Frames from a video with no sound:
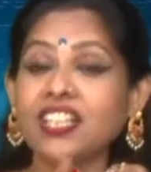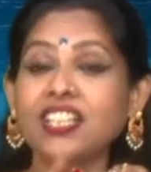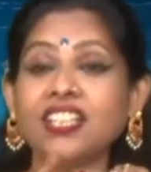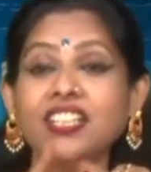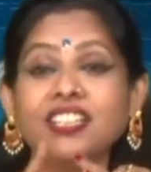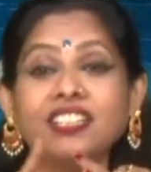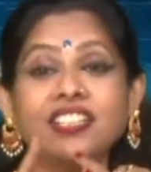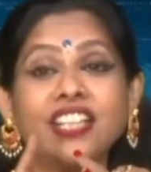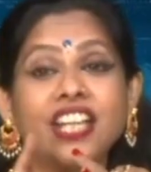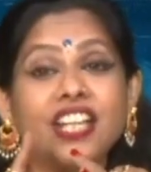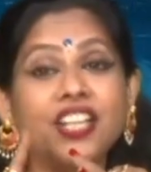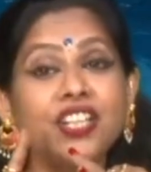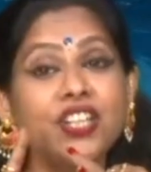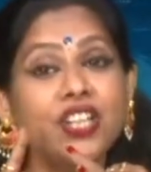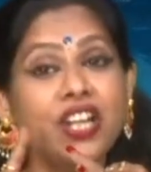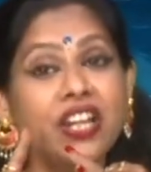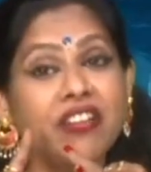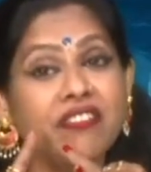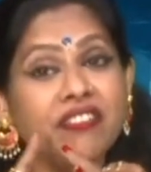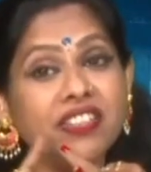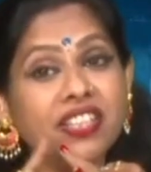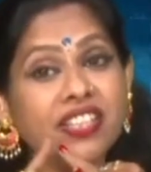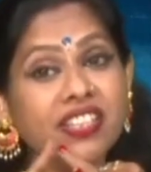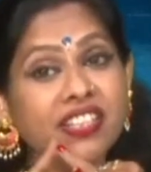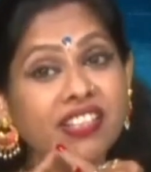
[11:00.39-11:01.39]
then you have
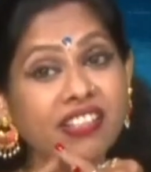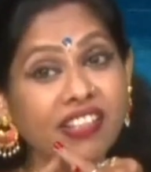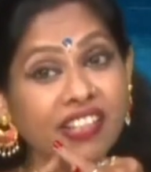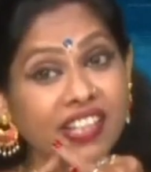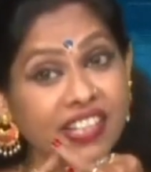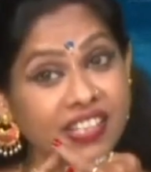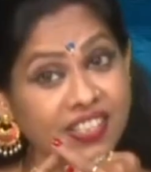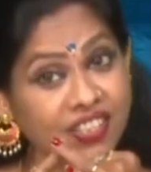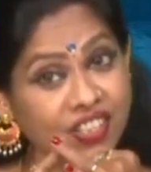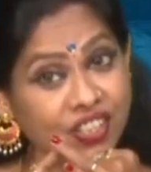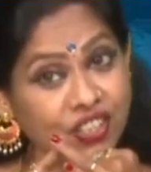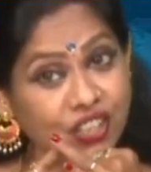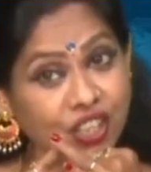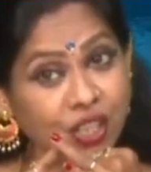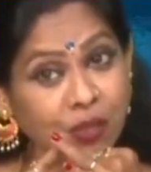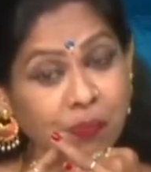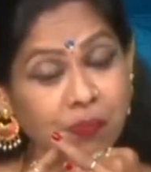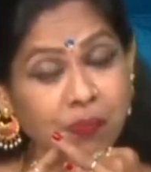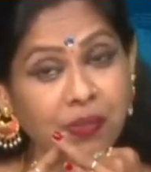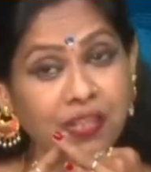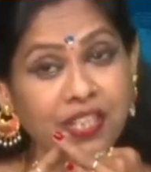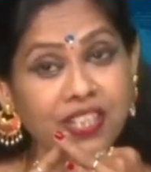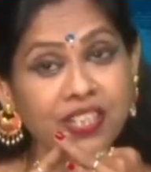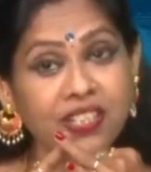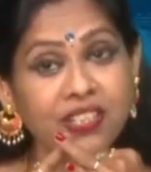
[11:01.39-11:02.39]
learnt laserjet
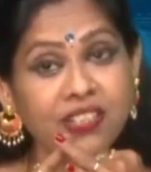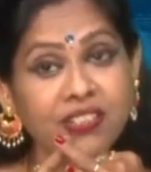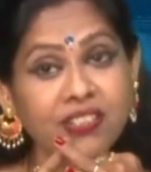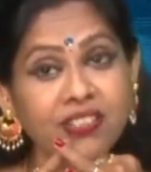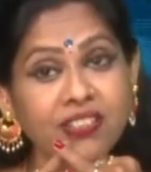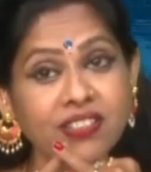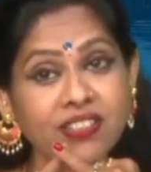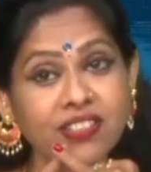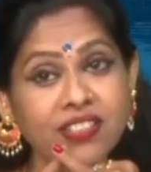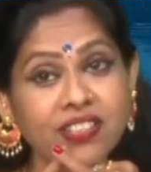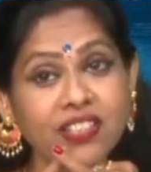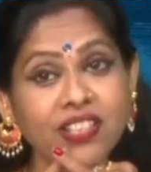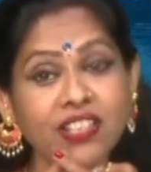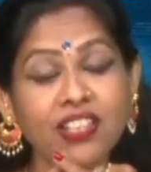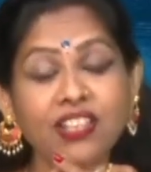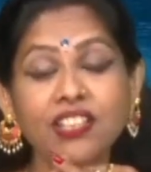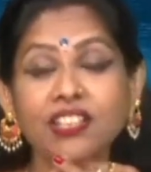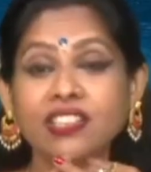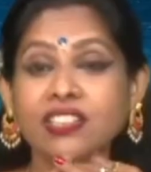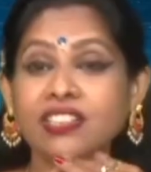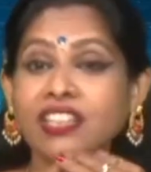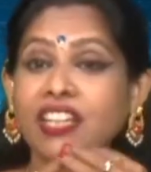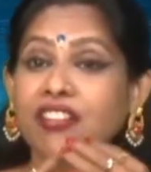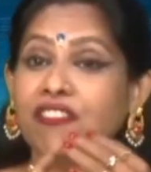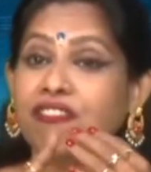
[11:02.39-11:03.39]
printers,
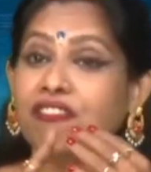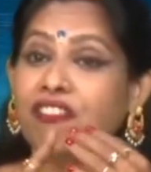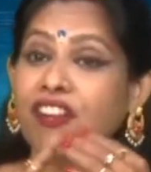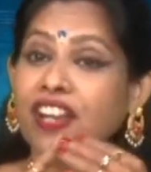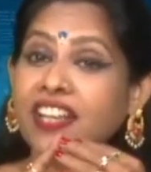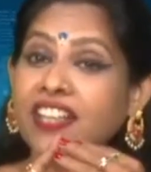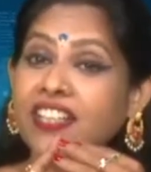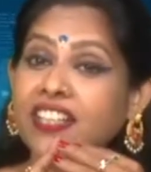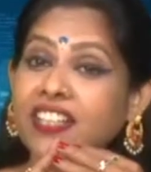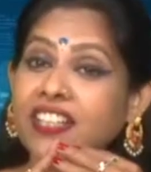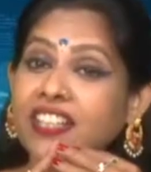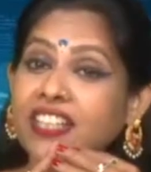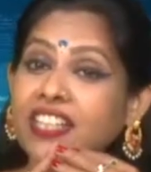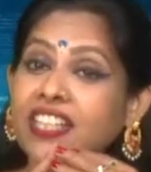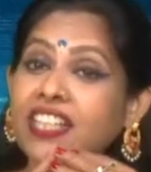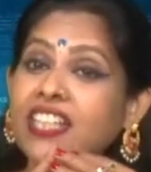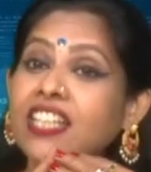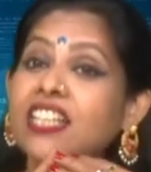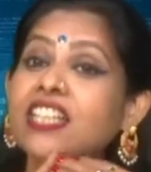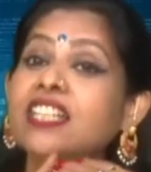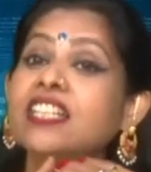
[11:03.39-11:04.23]
then finally